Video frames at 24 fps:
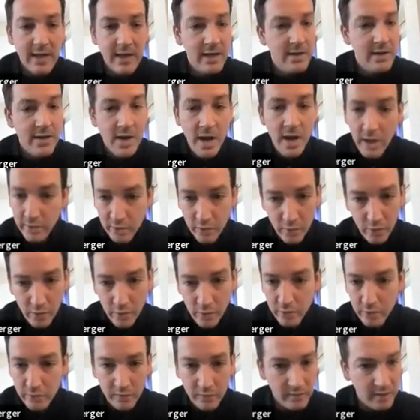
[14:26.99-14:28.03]
and not
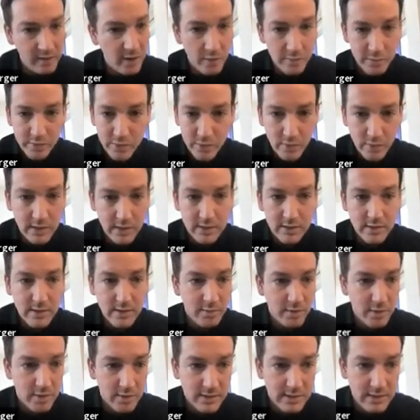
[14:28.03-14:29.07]
go to the home screen. So
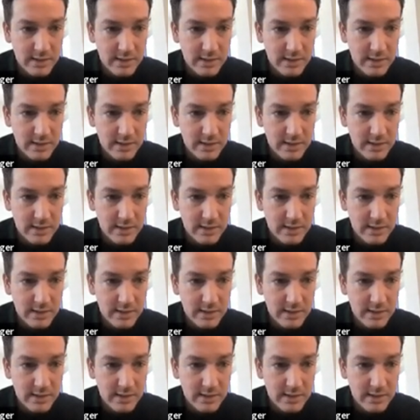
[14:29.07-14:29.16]
I'm going to